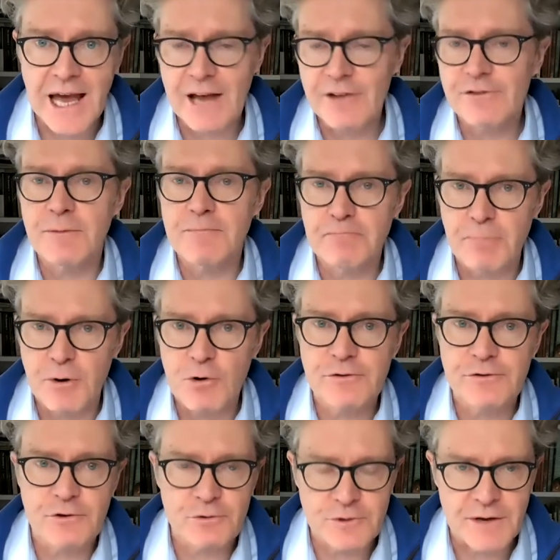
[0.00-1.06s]
as the birth
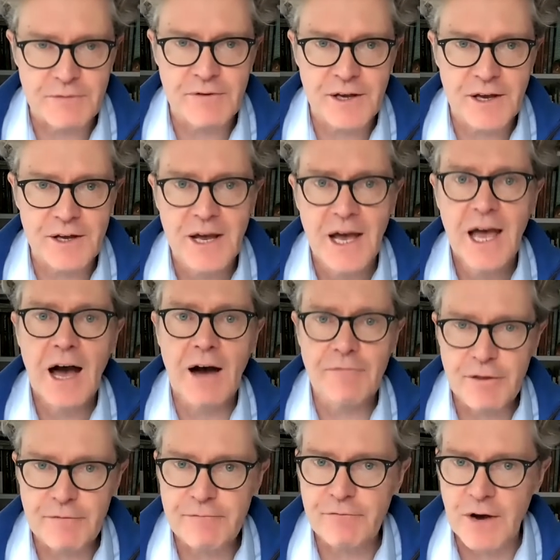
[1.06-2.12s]
certificate of the
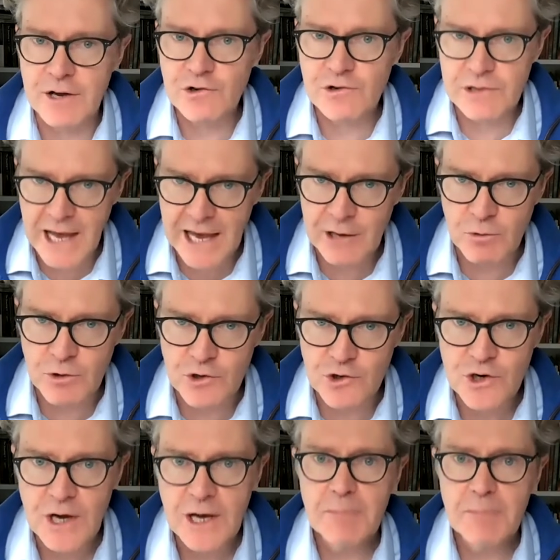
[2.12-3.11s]
French language.